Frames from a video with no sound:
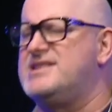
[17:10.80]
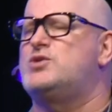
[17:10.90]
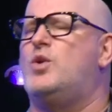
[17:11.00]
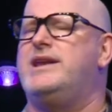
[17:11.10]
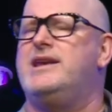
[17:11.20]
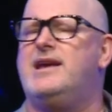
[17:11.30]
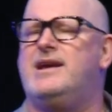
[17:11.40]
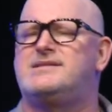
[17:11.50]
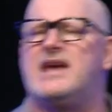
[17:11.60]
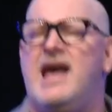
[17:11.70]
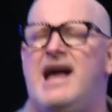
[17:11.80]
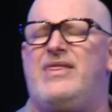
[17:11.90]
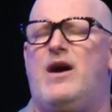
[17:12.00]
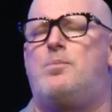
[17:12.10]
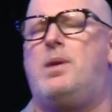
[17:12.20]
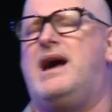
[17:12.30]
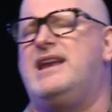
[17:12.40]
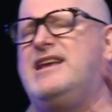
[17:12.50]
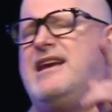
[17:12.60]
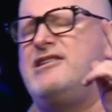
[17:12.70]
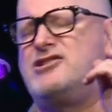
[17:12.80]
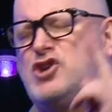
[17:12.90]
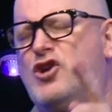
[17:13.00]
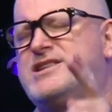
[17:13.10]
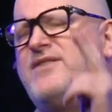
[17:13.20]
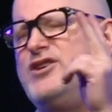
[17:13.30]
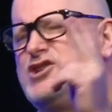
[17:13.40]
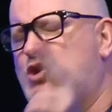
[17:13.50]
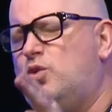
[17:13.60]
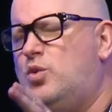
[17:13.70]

in 20 years. And they were planting church every two